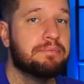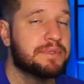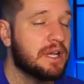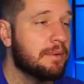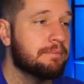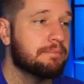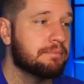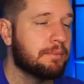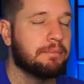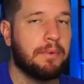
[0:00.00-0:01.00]
some
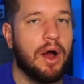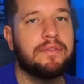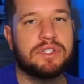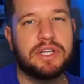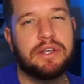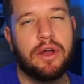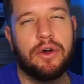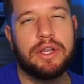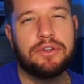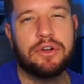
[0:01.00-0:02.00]
obviously
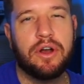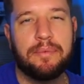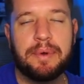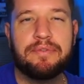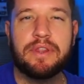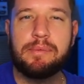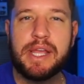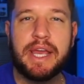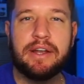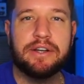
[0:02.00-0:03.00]
know it, you turn it off, but for the
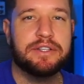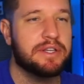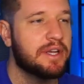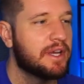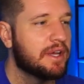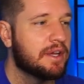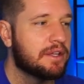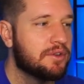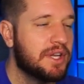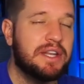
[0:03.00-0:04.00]
beginners,
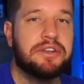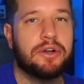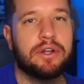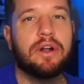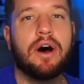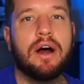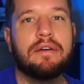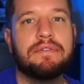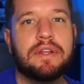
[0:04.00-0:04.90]
you need to turn it off.